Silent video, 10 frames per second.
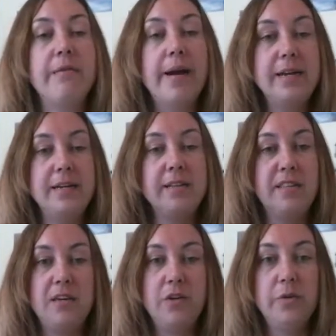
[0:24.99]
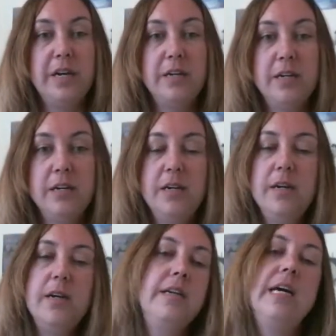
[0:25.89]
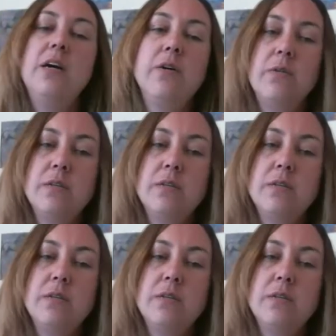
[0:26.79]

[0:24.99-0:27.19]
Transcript: Writing a thank you letter. Now,